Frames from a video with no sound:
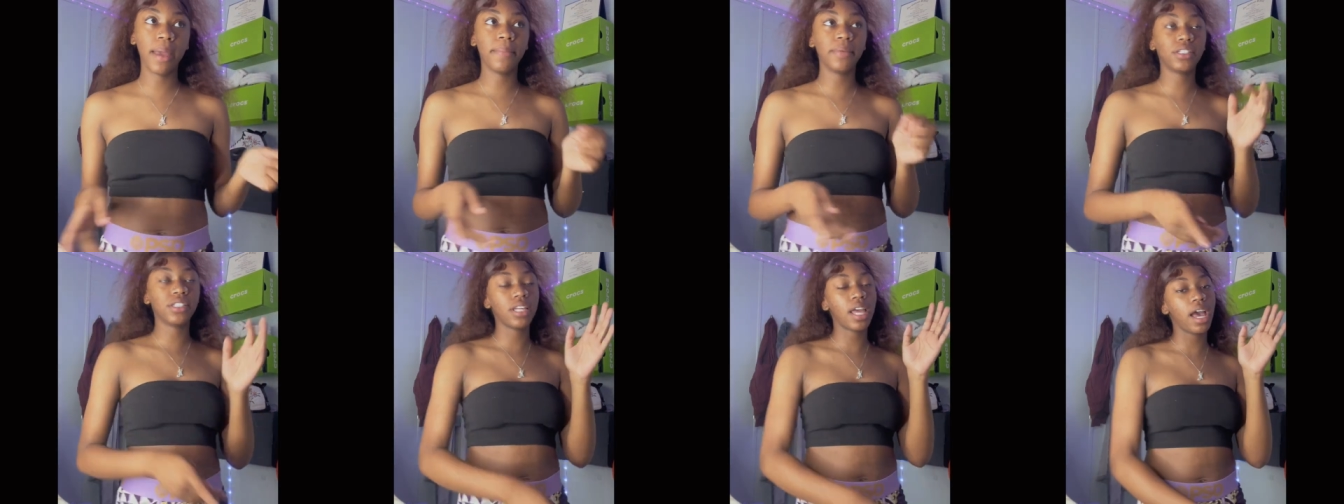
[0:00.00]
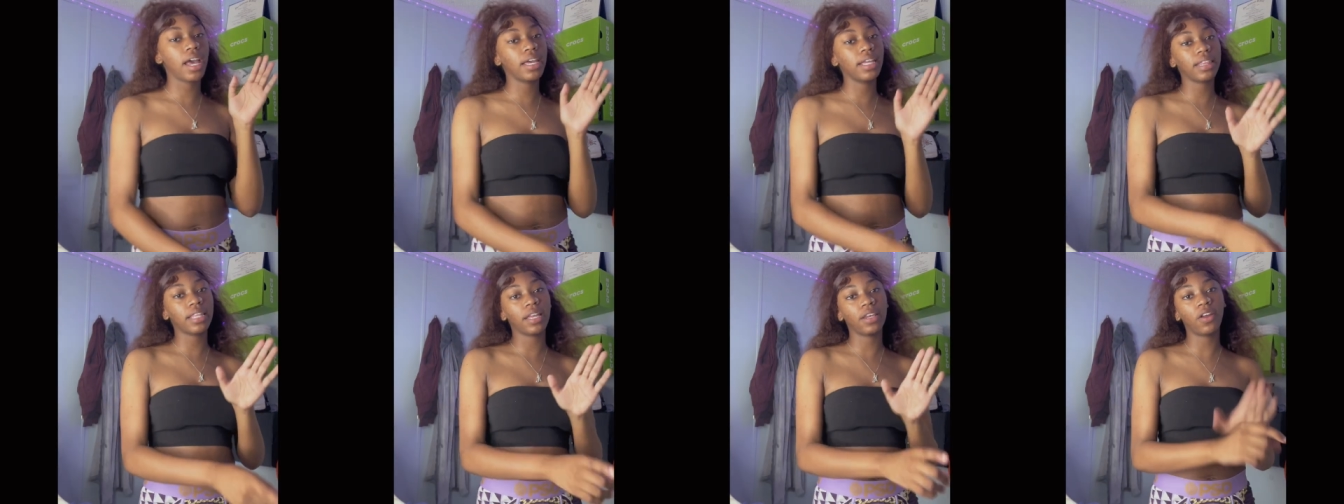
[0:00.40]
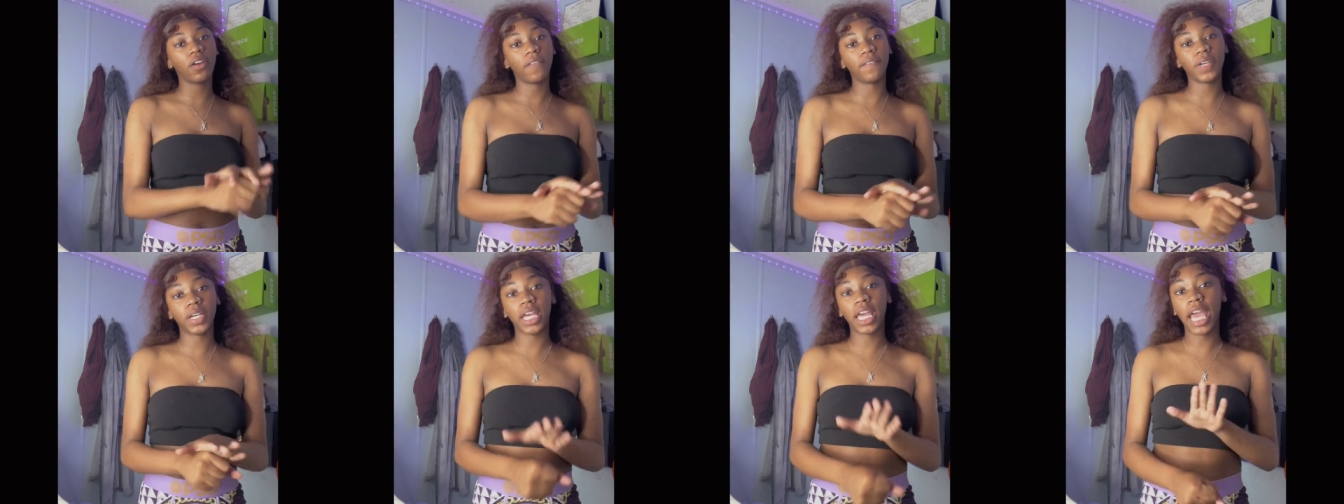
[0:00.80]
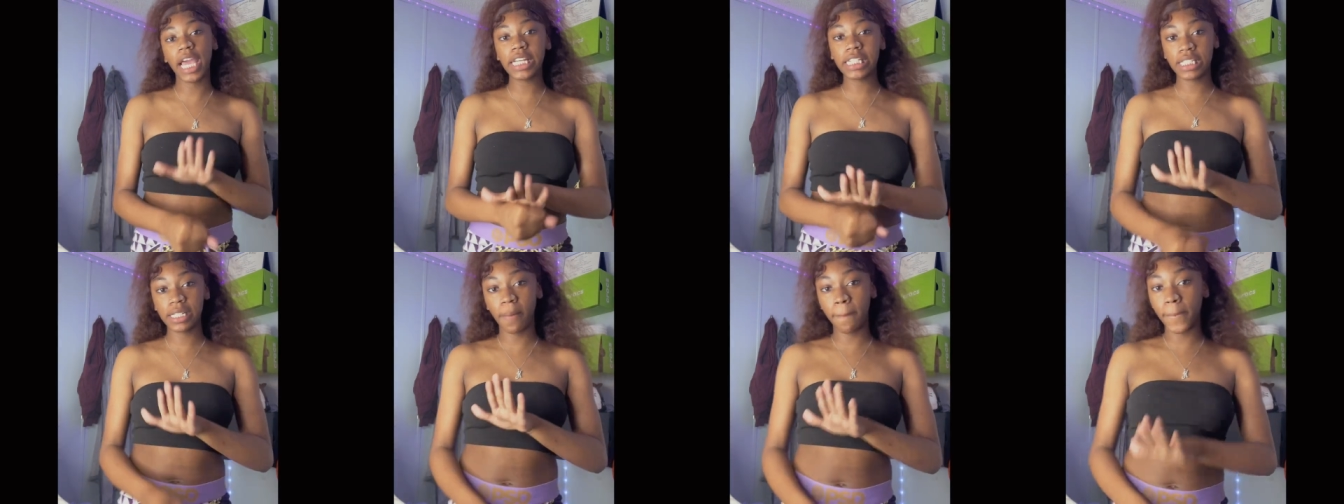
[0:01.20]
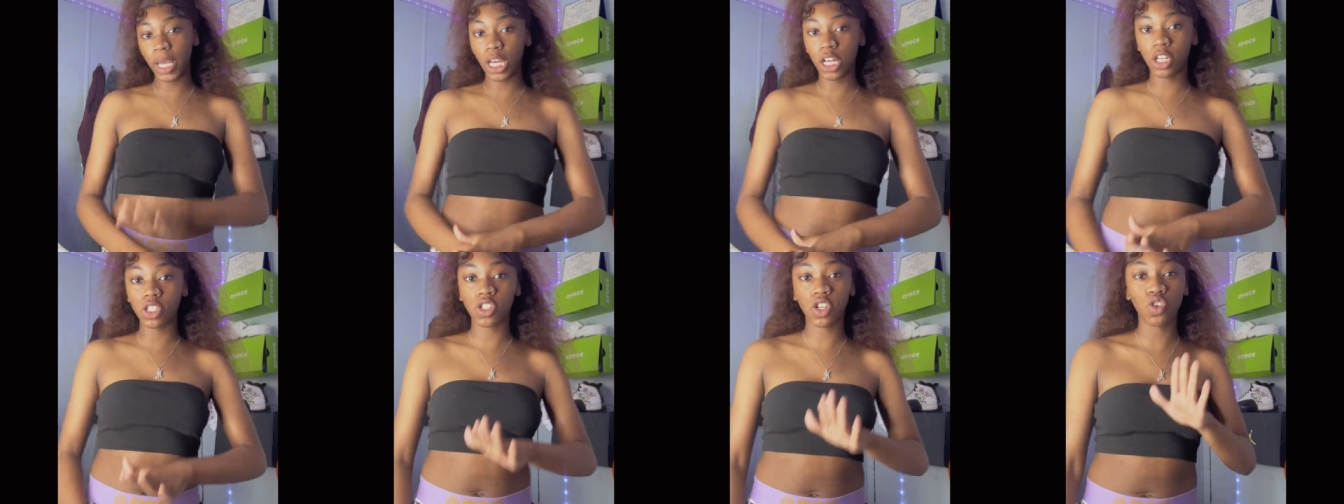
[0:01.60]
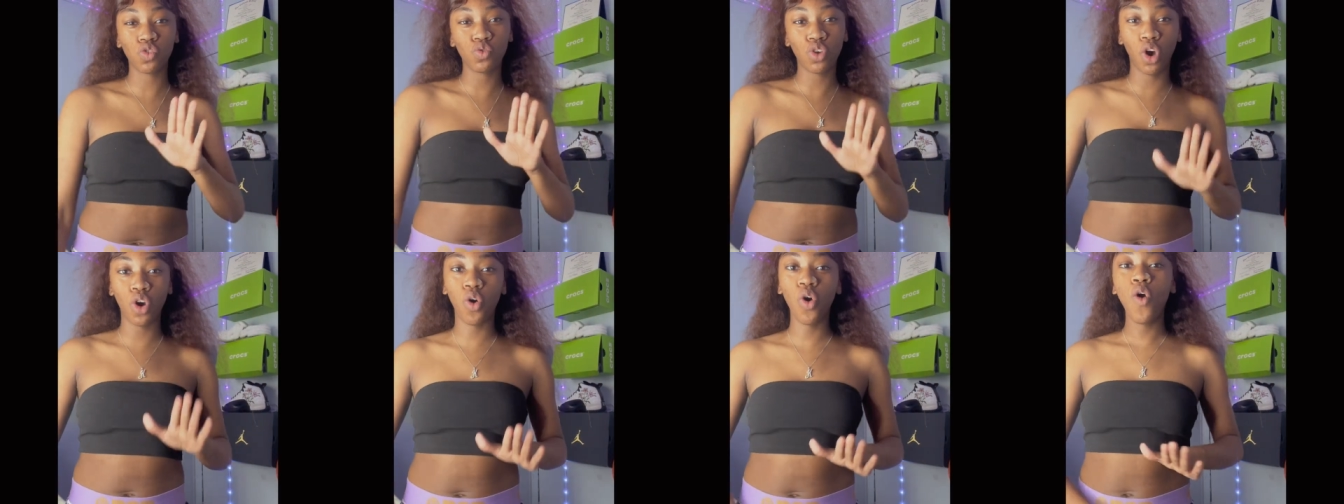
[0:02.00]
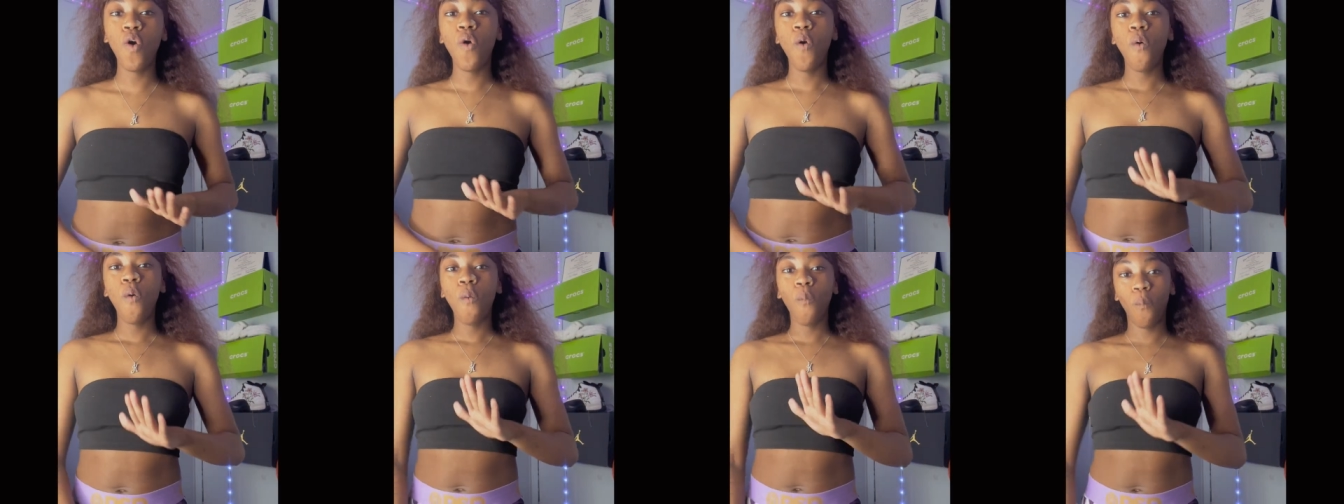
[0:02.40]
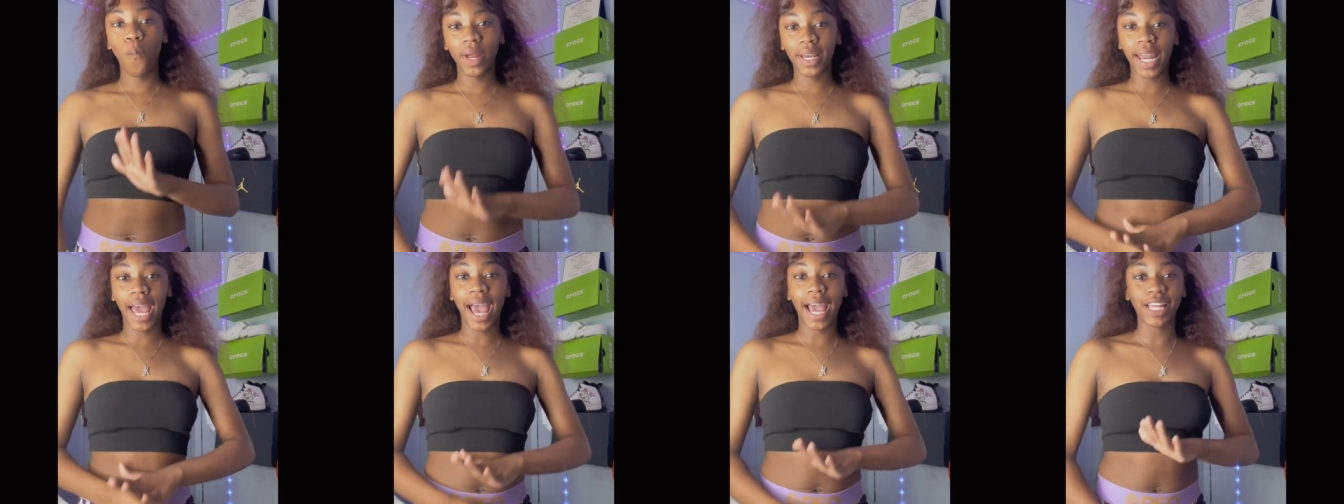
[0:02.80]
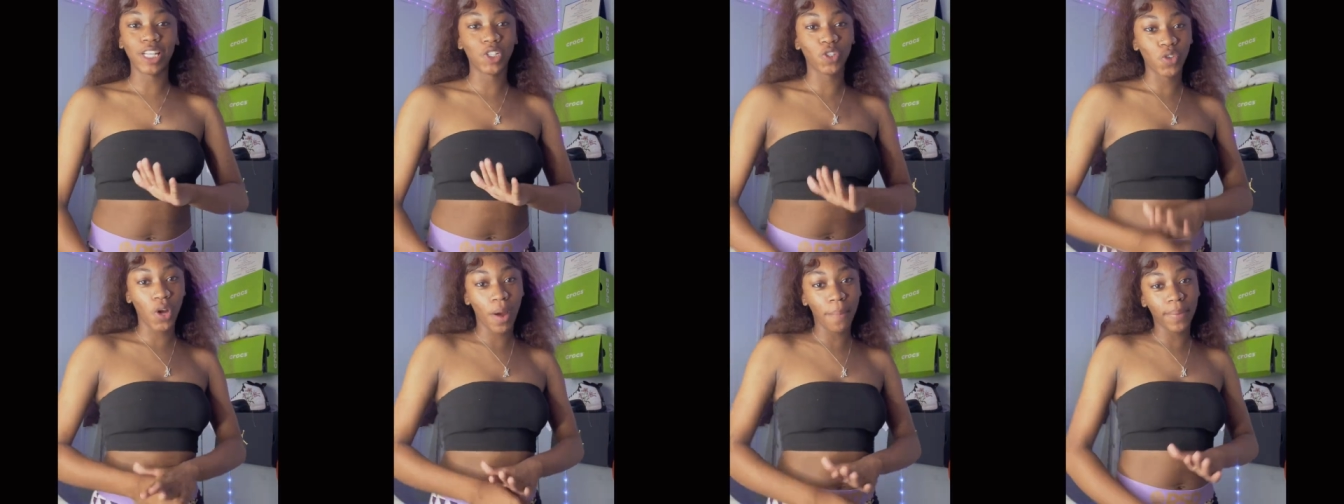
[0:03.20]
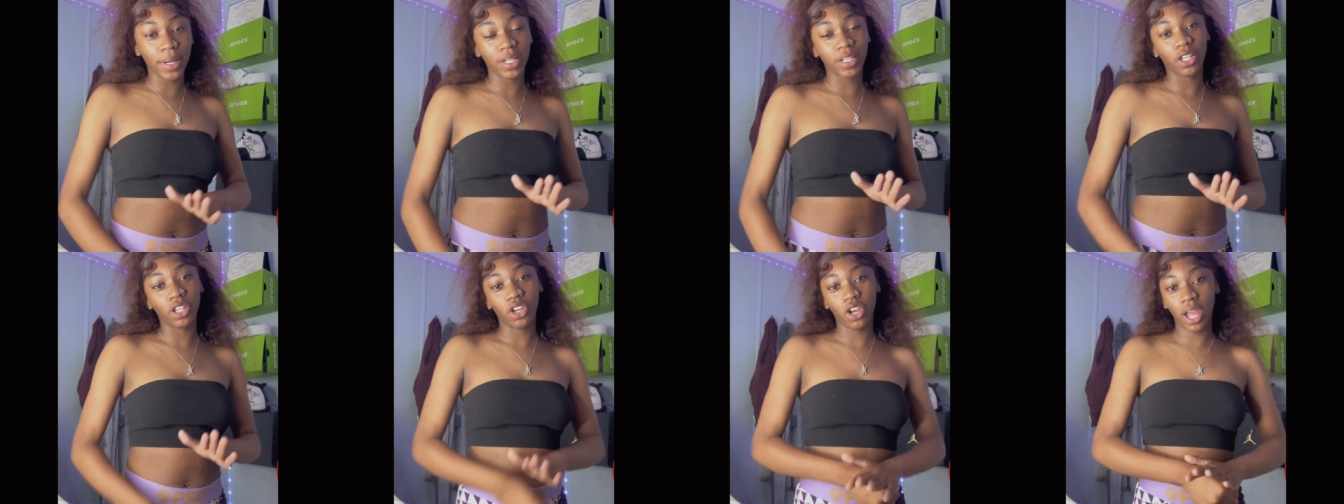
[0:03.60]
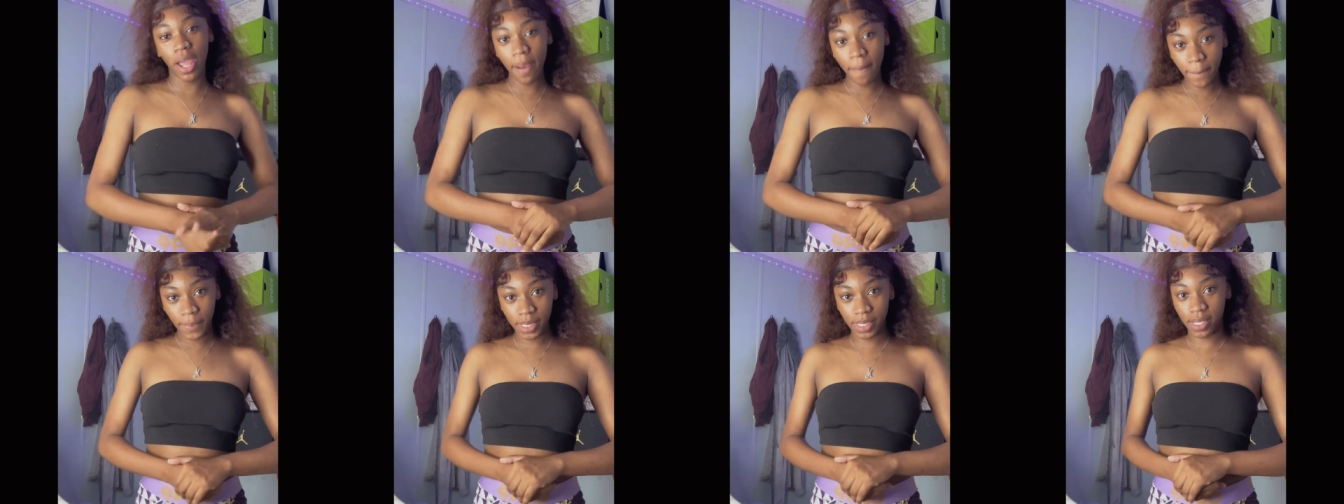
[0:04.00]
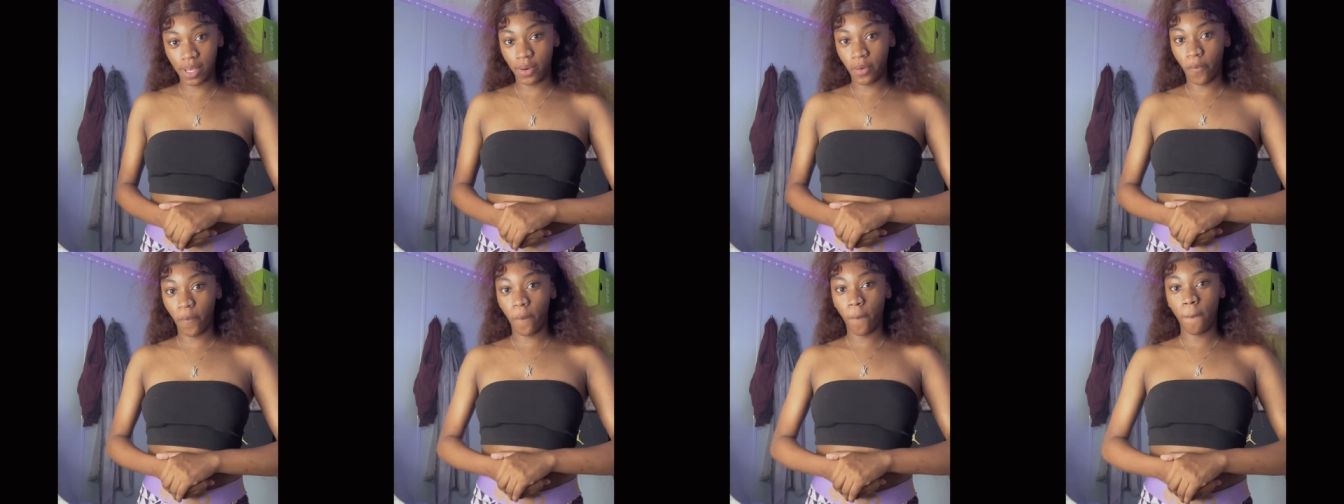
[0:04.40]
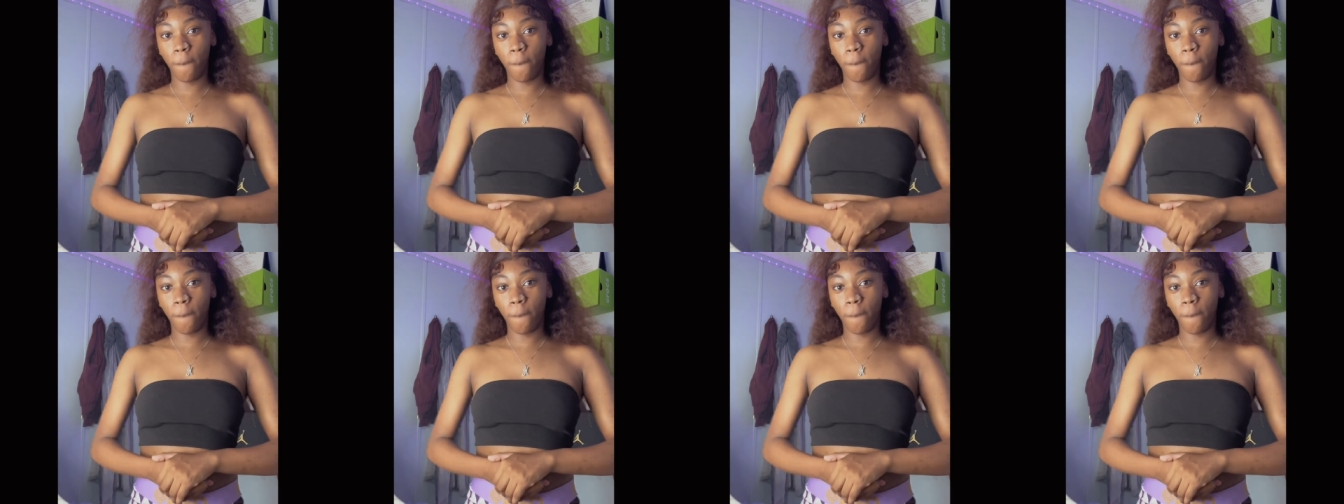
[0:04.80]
Make sure y'all hit that notification bell so you know when I drop another episode